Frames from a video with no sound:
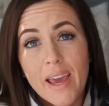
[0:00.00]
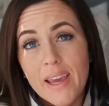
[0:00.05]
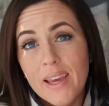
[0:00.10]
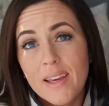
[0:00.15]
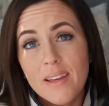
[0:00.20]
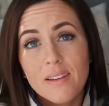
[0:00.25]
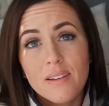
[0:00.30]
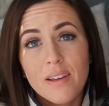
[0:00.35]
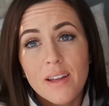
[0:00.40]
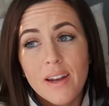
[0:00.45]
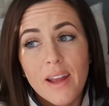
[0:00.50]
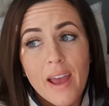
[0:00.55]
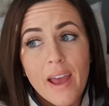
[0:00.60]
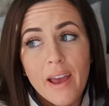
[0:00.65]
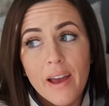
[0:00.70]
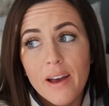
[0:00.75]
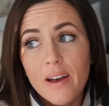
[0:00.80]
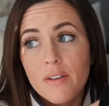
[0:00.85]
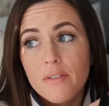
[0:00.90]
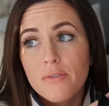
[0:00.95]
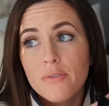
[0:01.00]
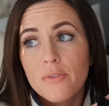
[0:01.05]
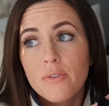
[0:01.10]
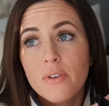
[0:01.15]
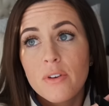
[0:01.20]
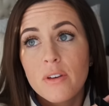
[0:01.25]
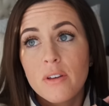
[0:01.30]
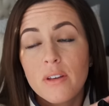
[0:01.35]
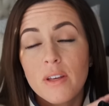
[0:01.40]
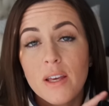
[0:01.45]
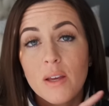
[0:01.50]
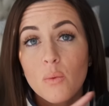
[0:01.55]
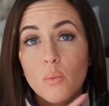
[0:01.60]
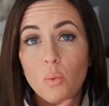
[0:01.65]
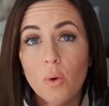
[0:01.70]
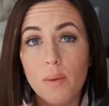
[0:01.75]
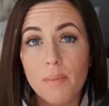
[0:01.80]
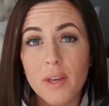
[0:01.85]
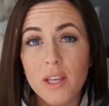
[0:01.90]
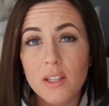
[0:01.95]
eight and a half
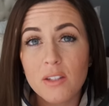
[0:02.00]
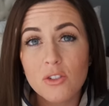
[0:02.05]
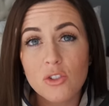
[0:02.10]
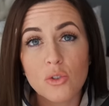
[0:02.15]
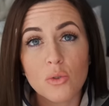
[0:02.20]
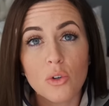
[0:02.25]
in women's,